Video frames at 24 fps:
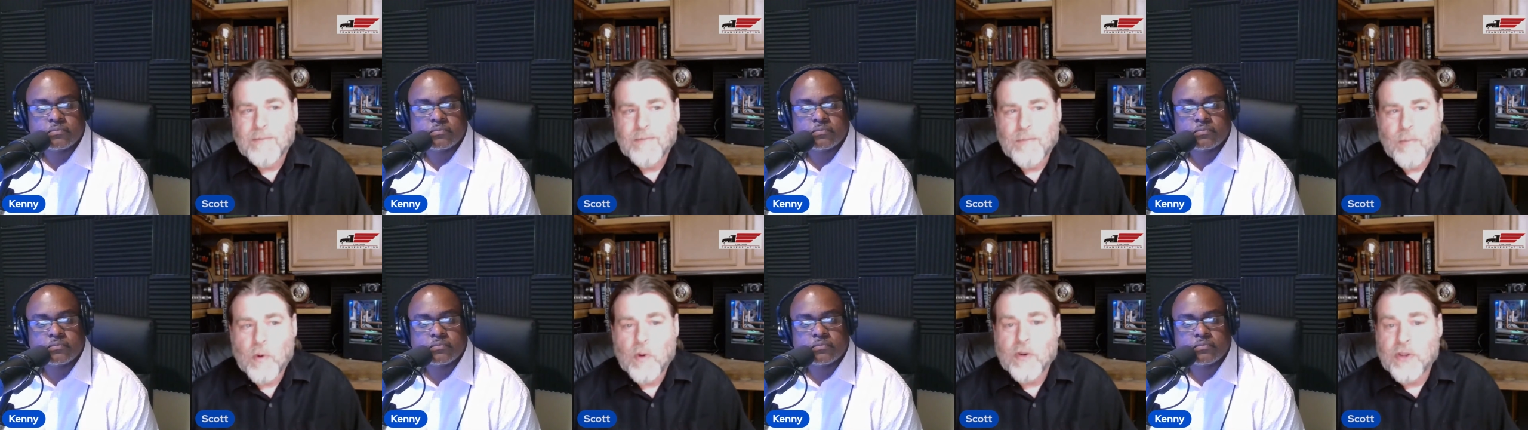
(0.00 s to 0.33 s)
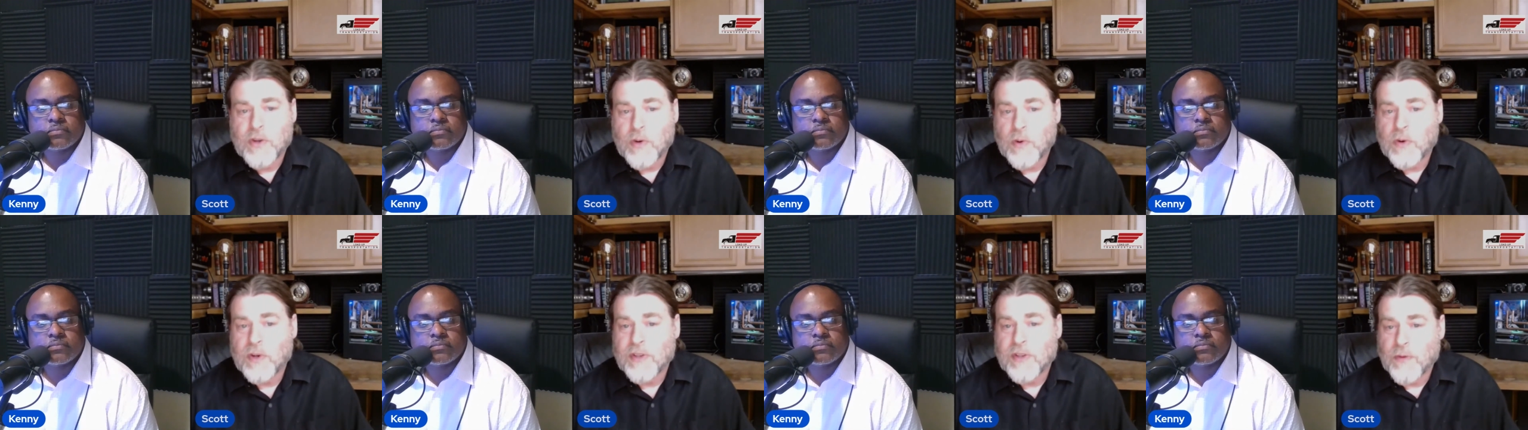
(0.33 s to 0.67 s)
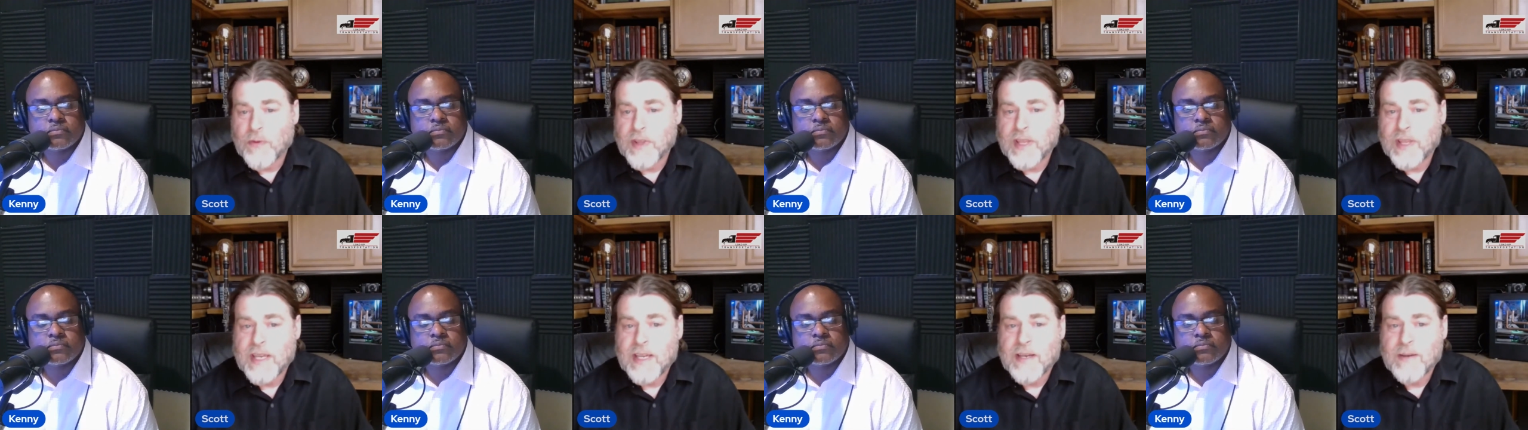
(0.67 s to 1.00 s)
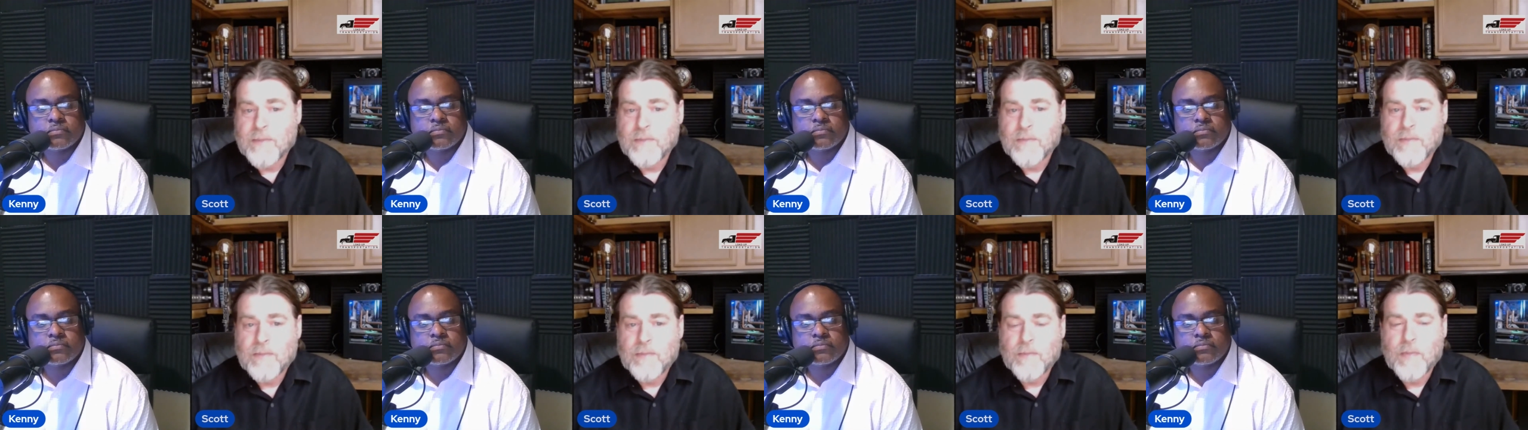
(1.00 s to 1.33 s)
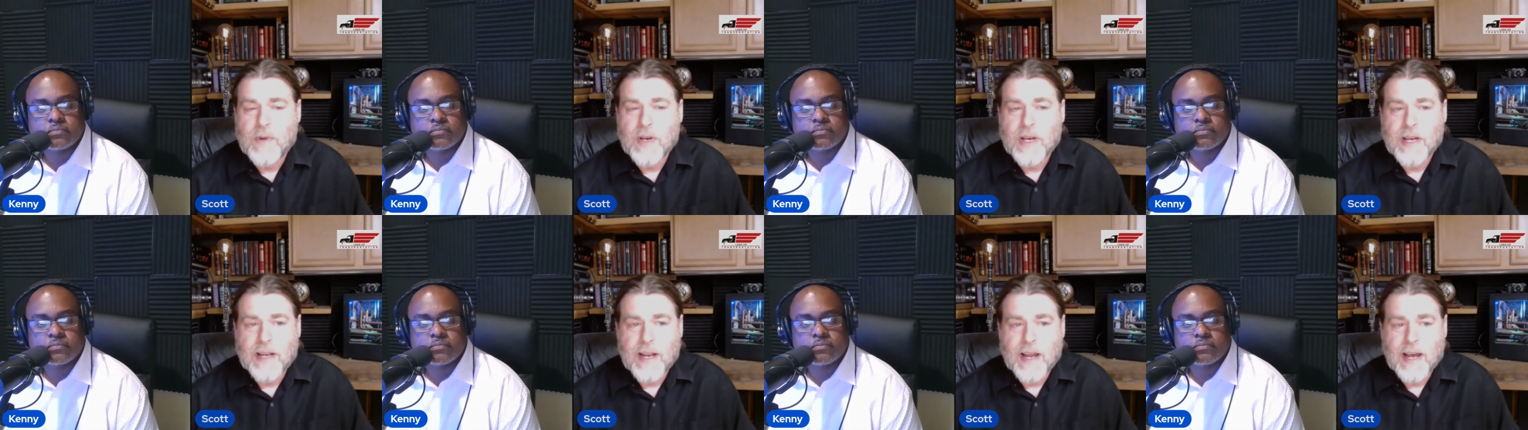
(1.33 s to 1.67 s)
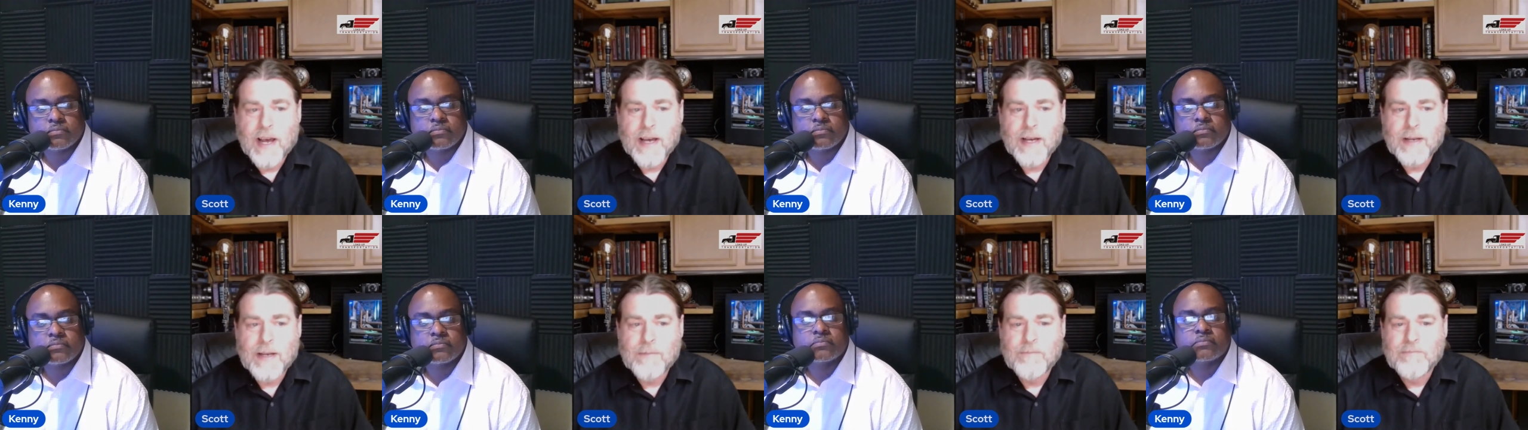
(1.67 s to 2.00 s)
Speaker 1: more choice for them. But
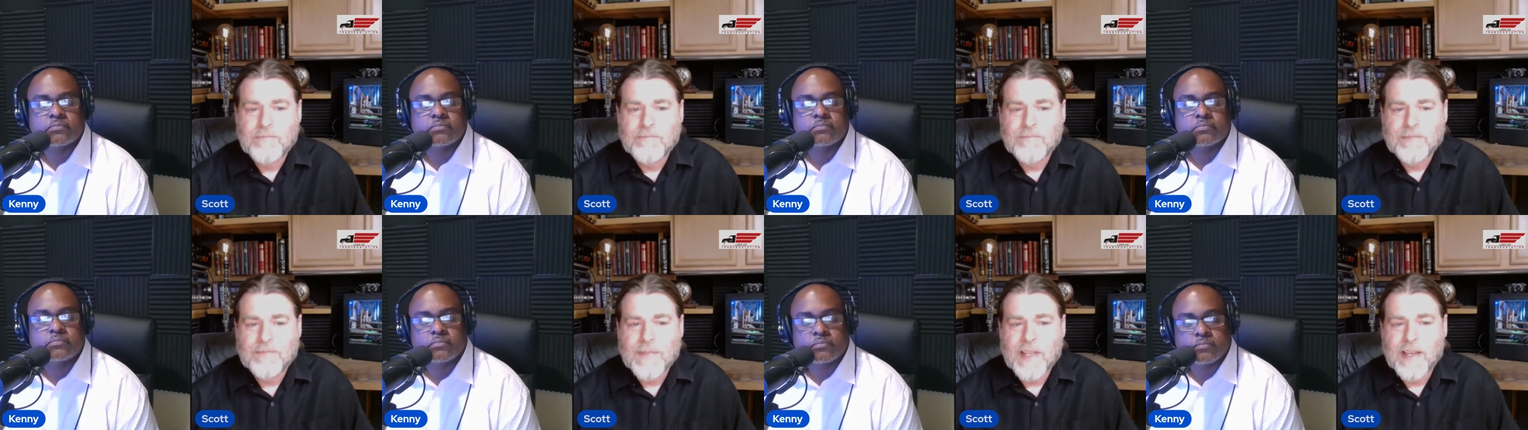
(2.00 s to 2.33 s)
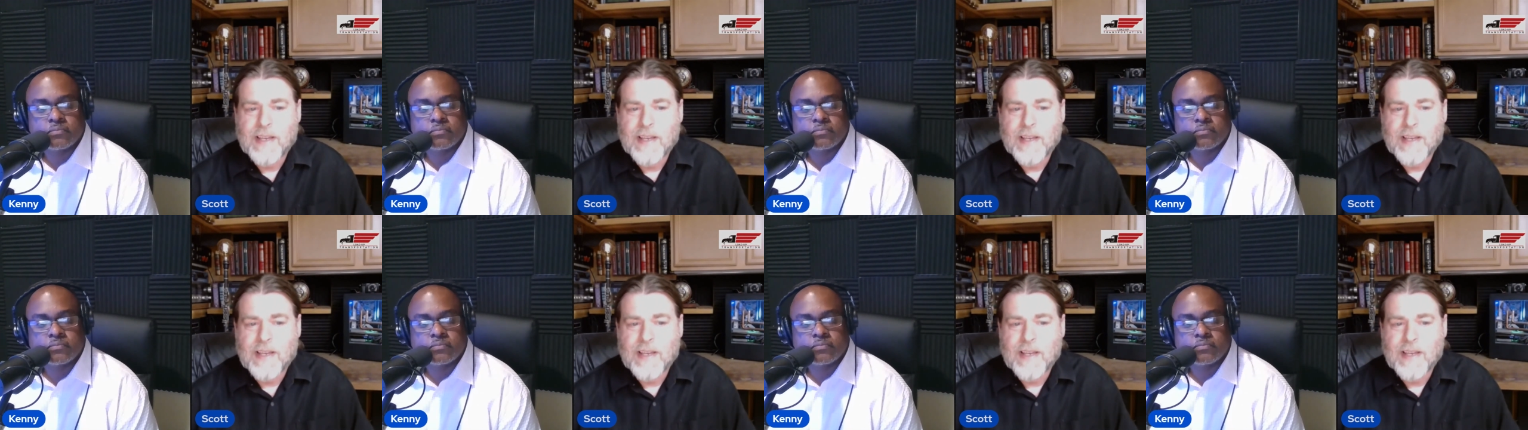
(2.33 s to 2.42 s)
um,